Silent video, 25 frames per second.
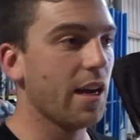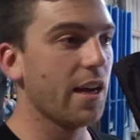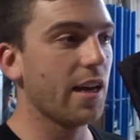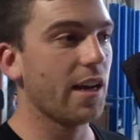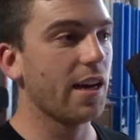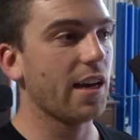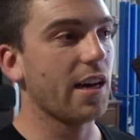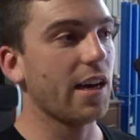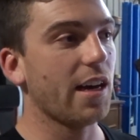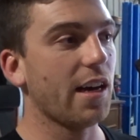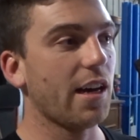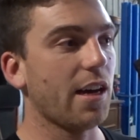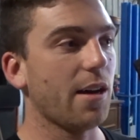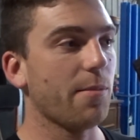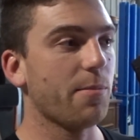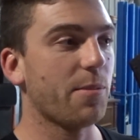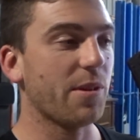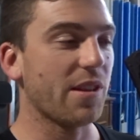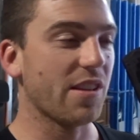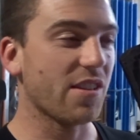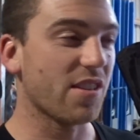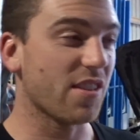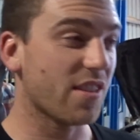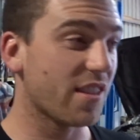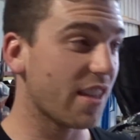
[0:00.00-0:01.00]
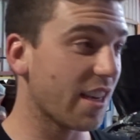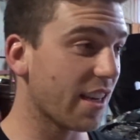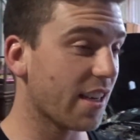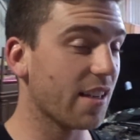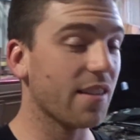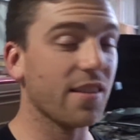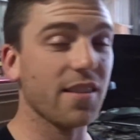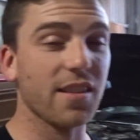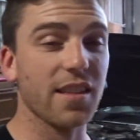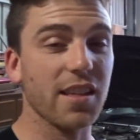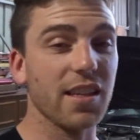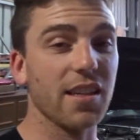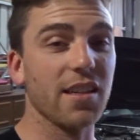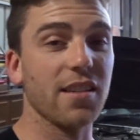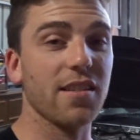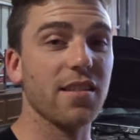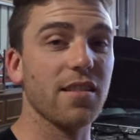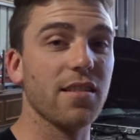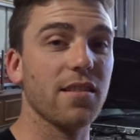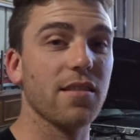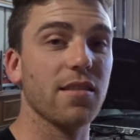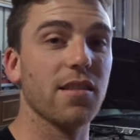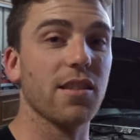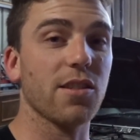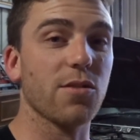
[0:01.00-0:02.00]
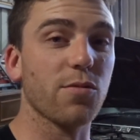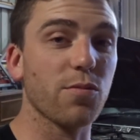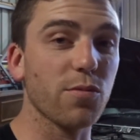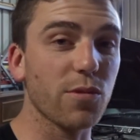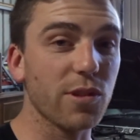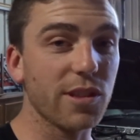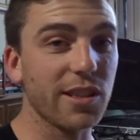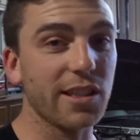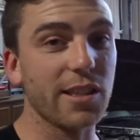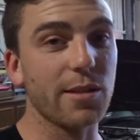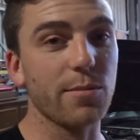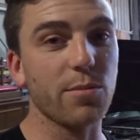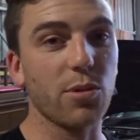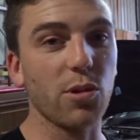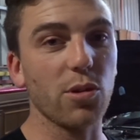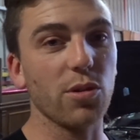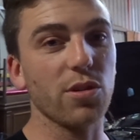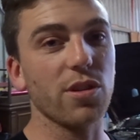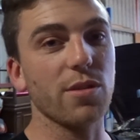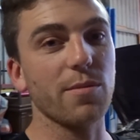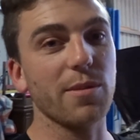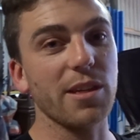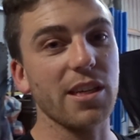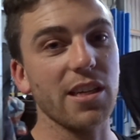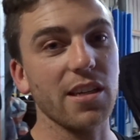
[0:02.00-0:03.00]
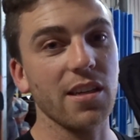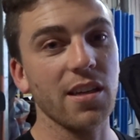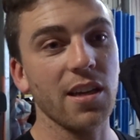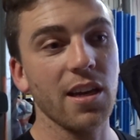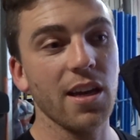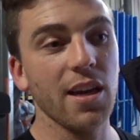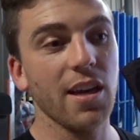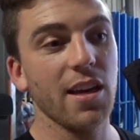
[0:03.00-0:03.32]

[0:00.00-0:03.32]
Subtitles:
But the second thing that's really important to me